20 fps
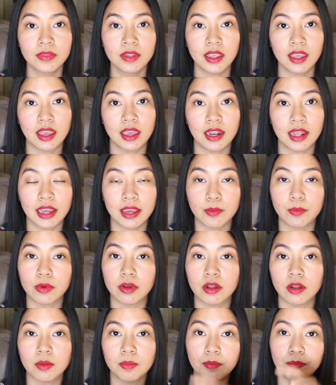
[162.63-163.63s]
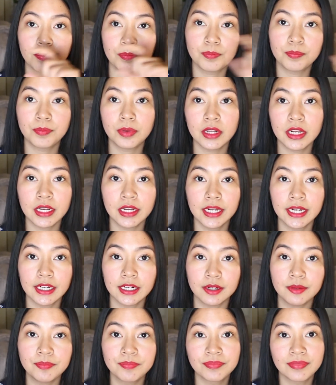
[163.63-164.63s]
and I will put it
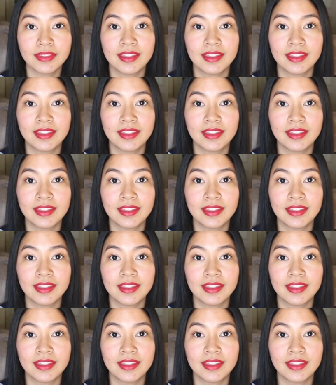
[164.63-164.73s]
here.